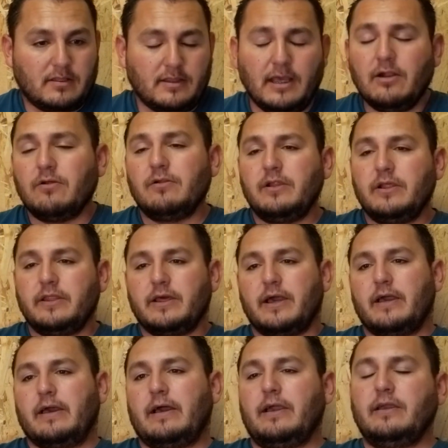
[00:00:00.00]
Not only
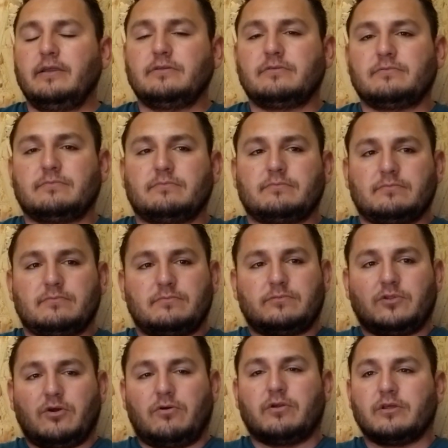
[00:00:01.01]
that, I
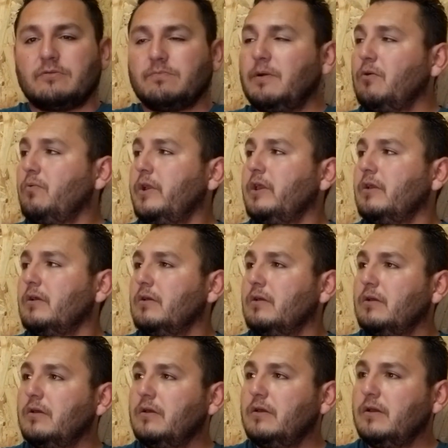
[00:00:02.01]
noticed my wing
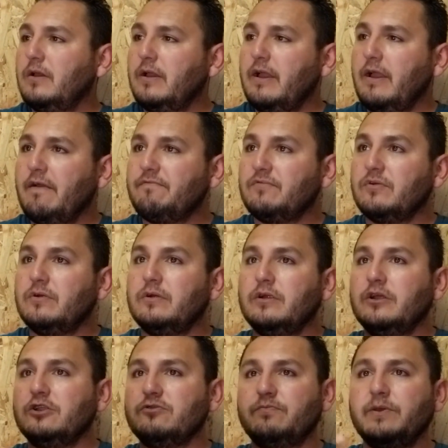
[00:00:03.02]

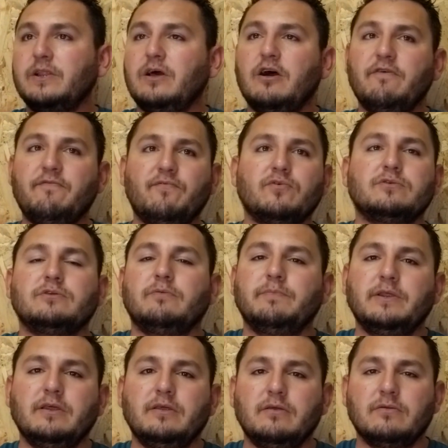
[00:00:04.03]
after it's been out for so
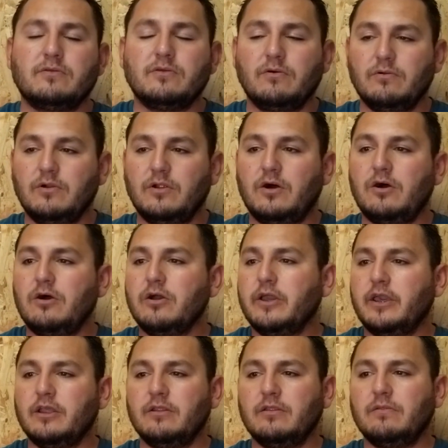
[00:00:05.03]

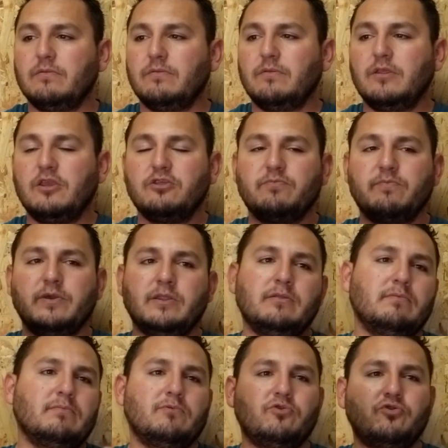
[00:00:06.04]
long, and it's
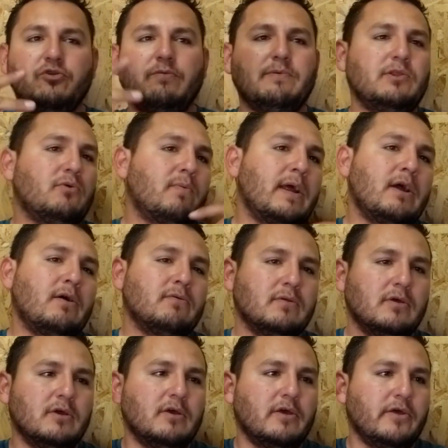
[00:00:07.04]
been driven
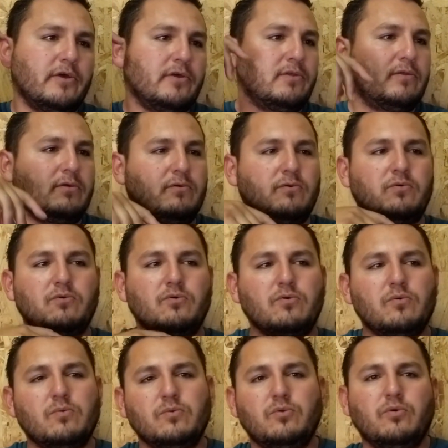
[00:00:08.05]
around
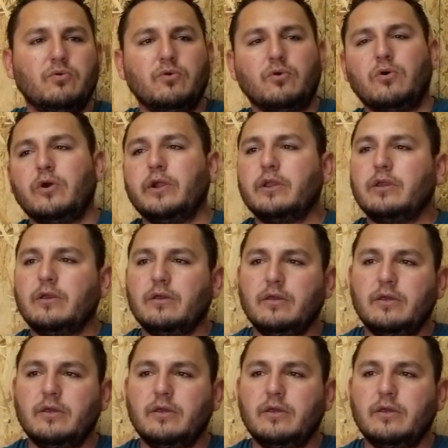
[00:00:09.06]
to New York,